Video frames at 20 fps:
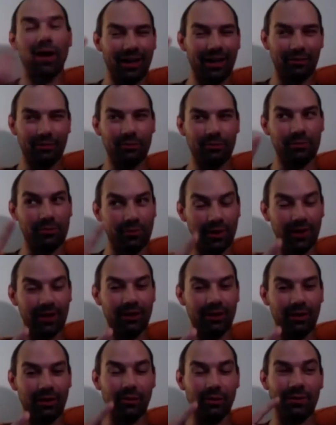and before I
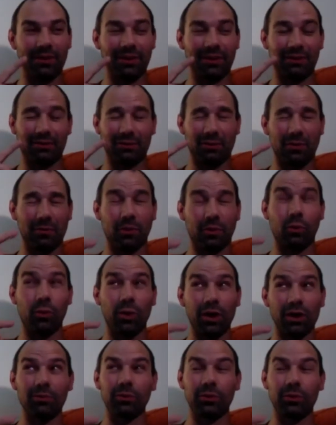go, think to remember
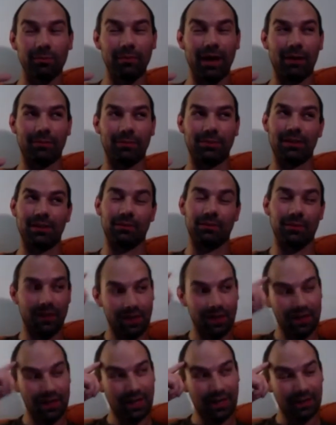one more map tip.
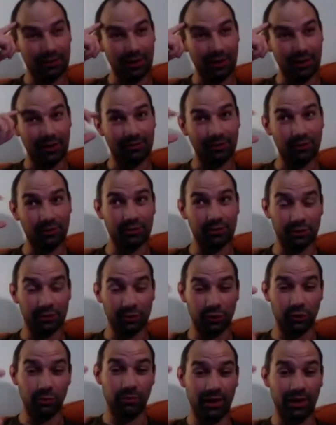So if you
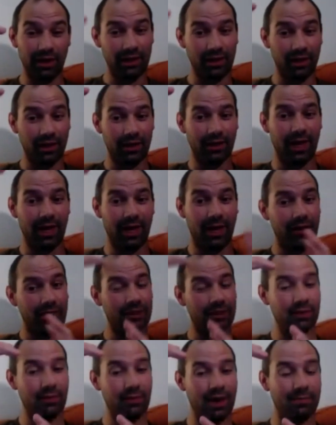zoom in on an area
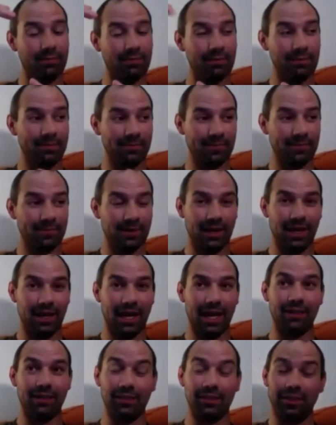on the map,
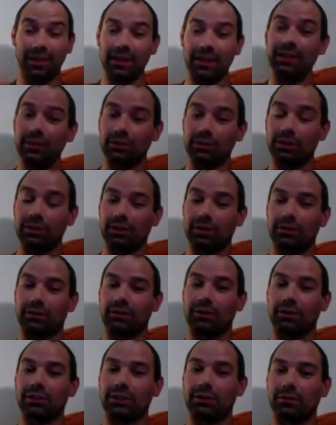and then you do your
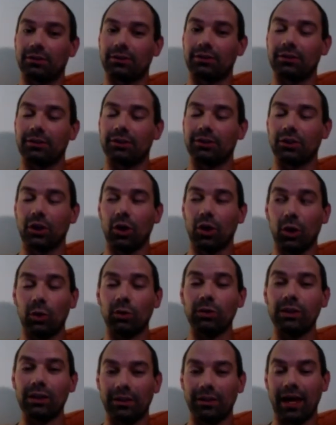search, it'll search
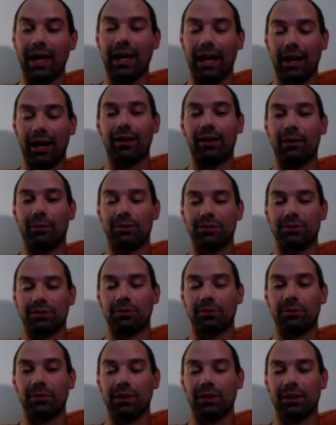only that area, which is
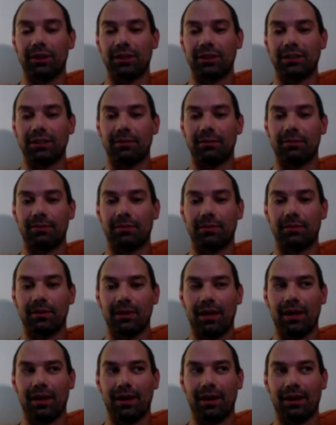a really good tip.
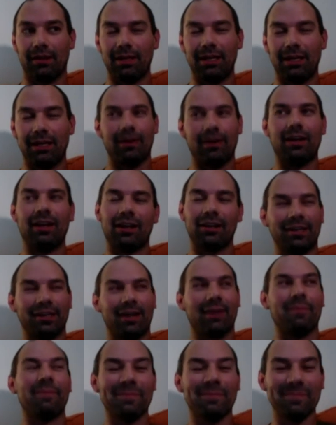Anyway, and I'll
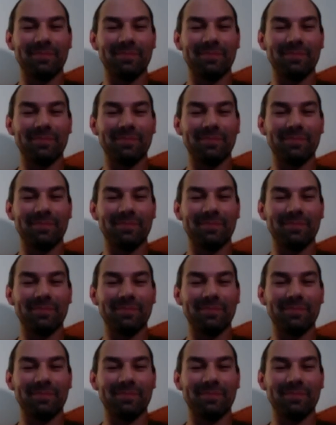stop.